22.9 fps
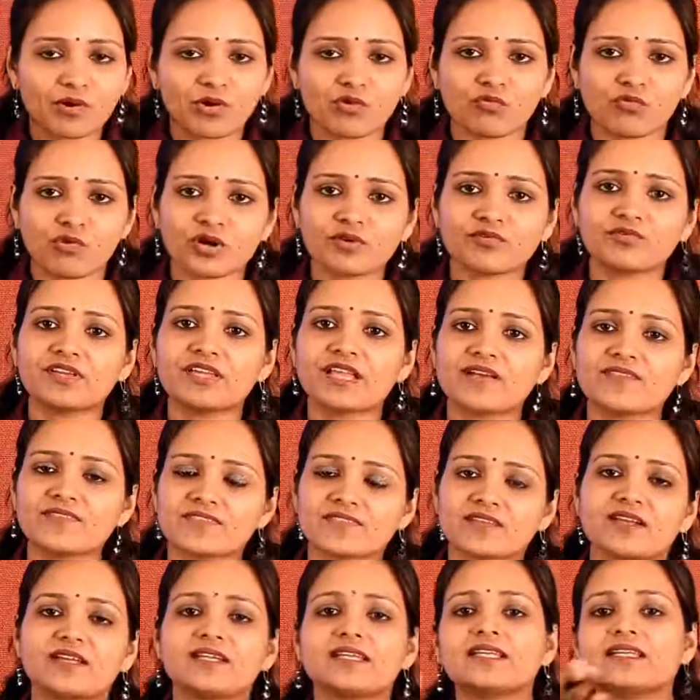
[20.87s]
of what we have
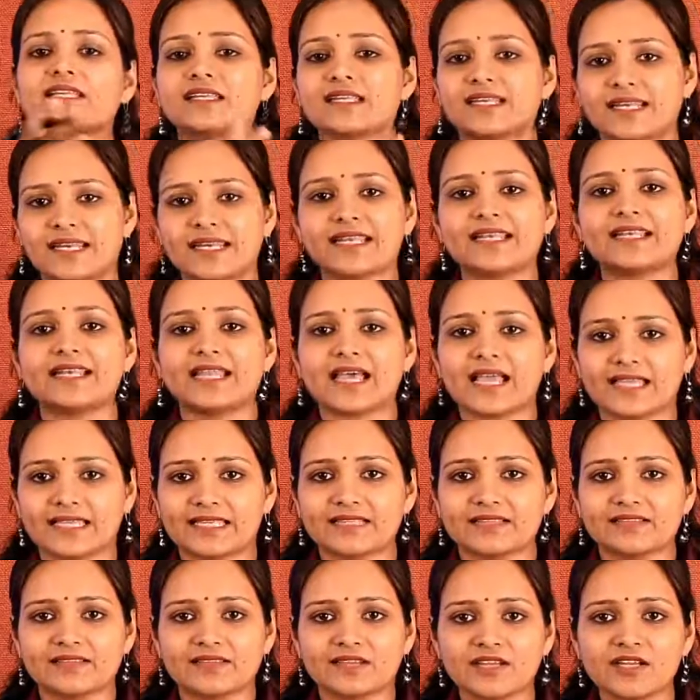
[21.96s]
studied in grade
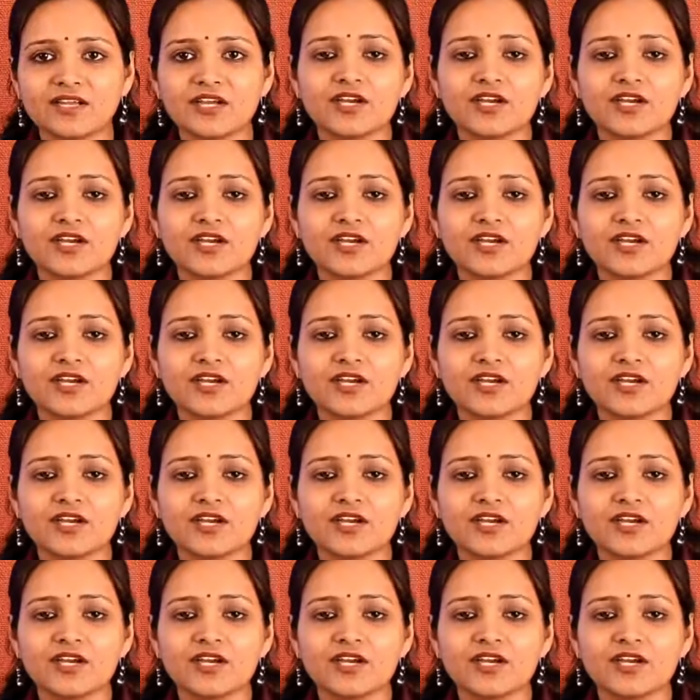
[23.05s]
9th.